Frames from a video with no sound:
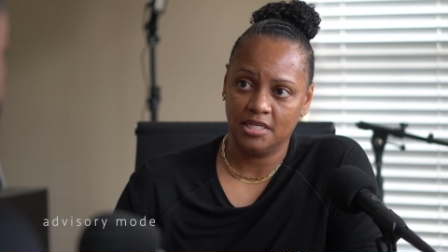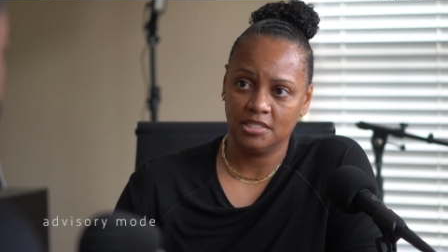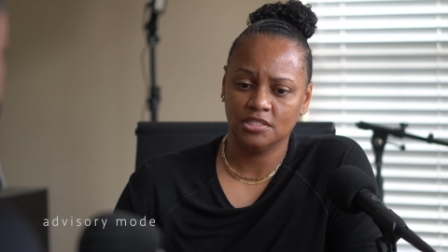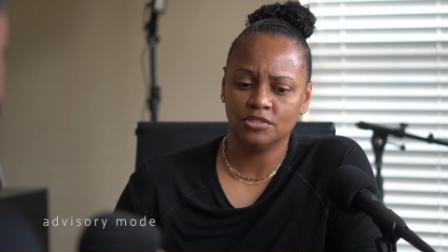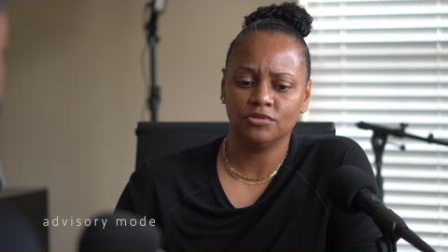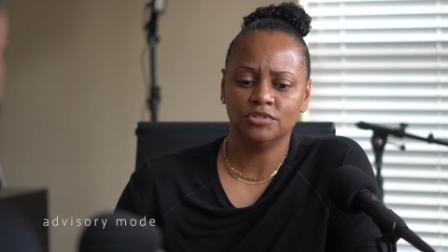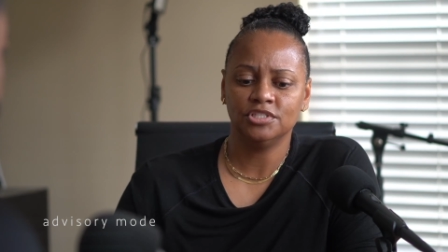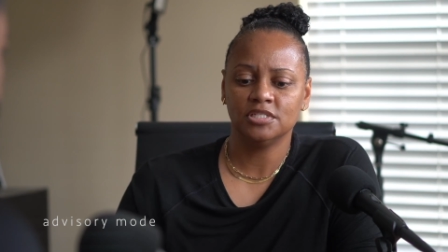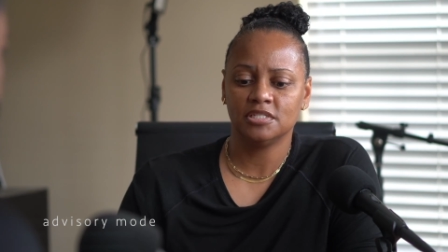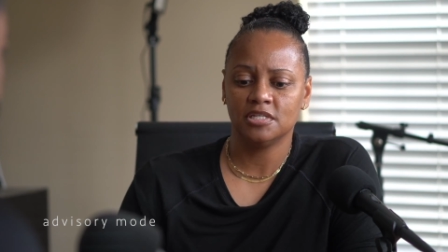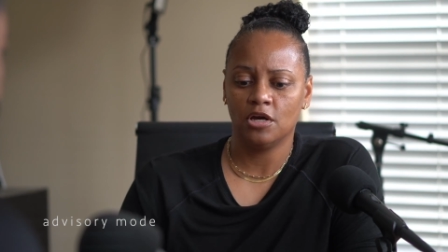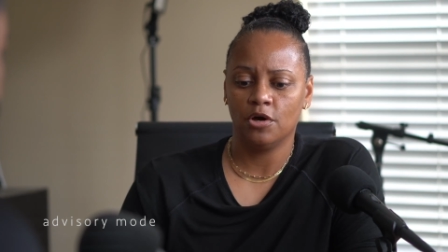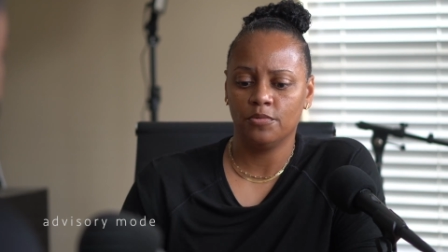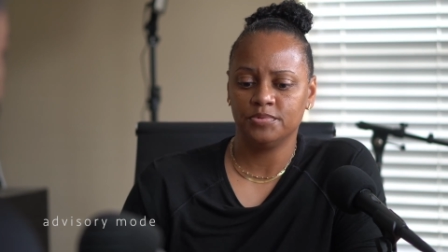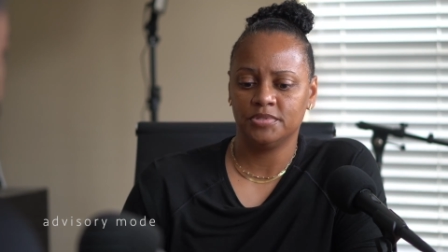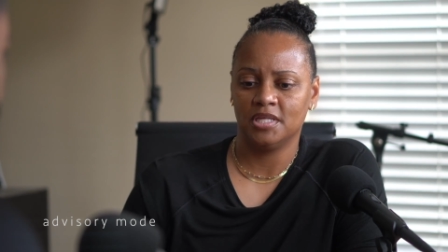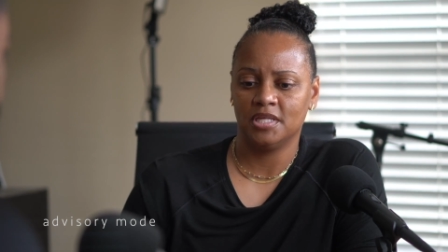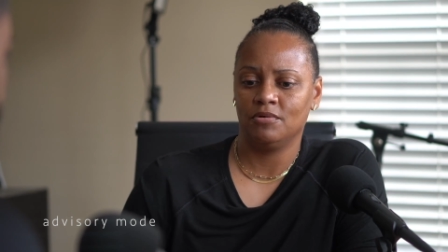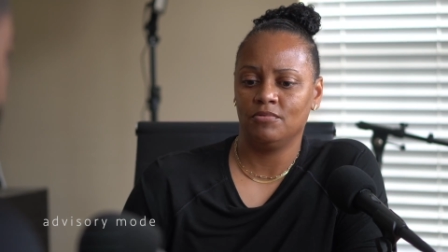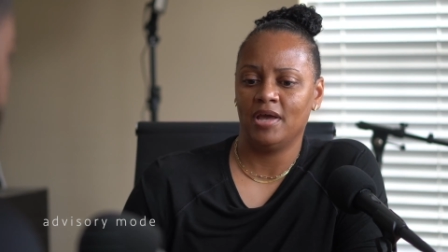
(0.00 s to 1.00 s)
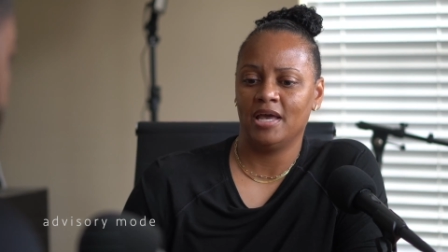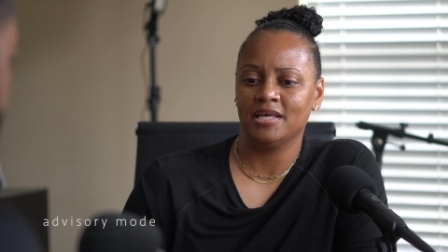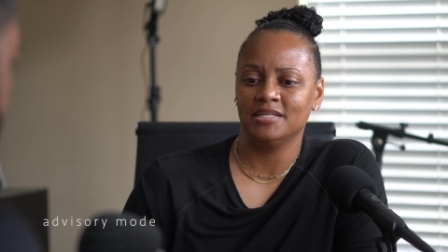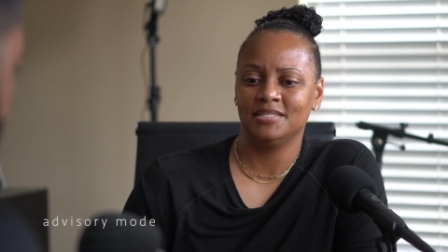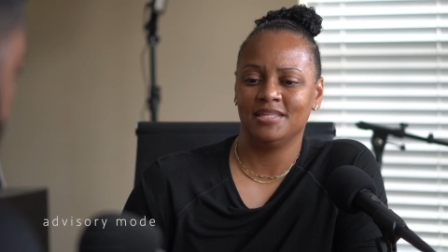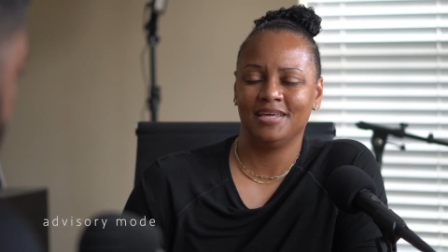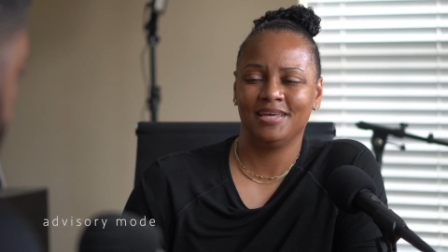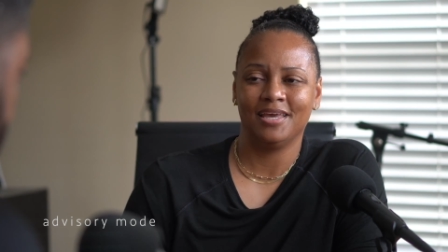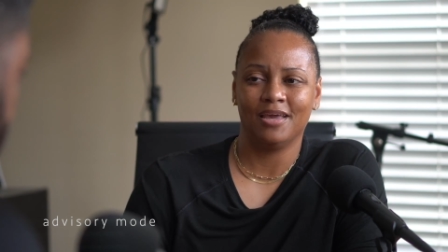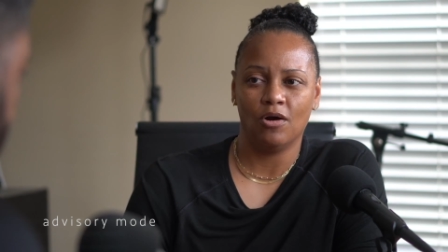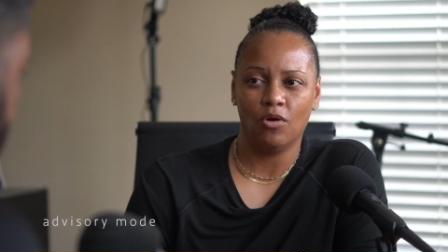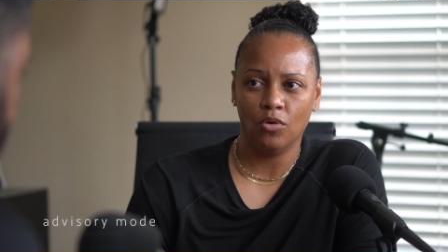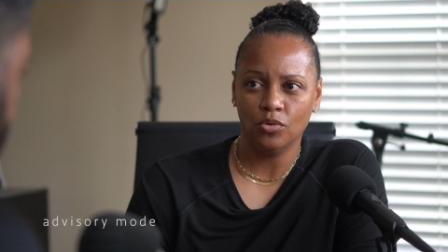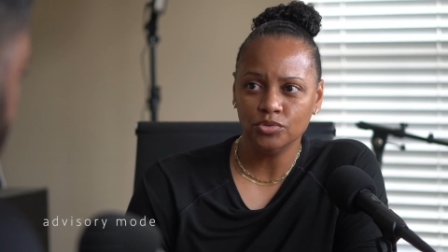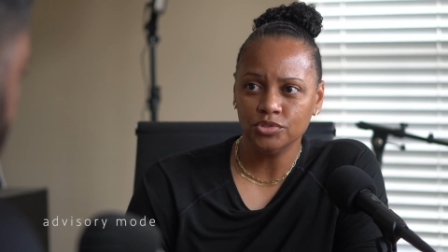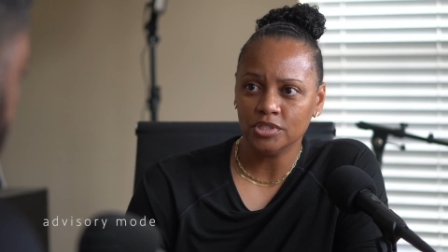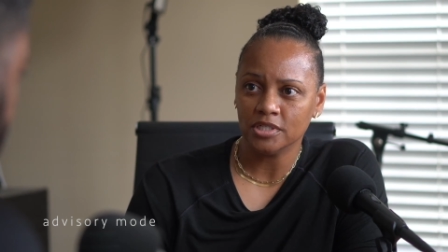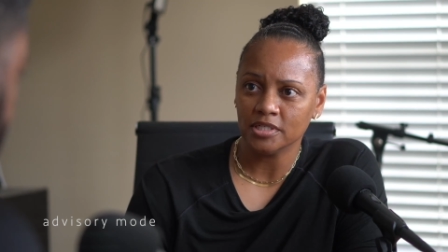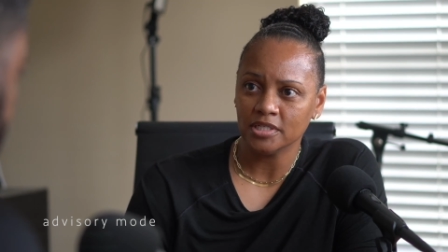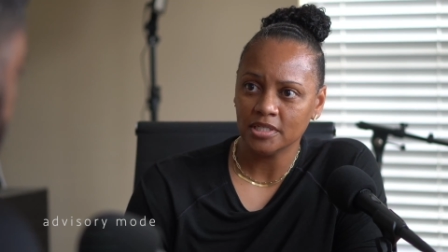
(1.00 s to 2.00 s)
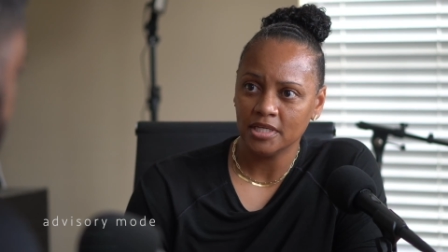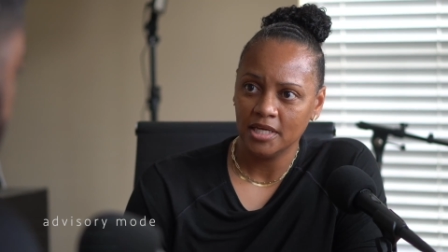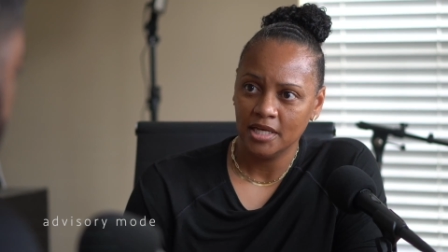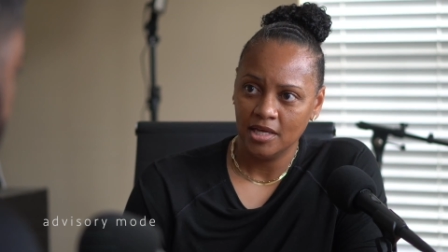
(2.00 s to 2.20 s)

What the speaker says: So it just helps that as they get older,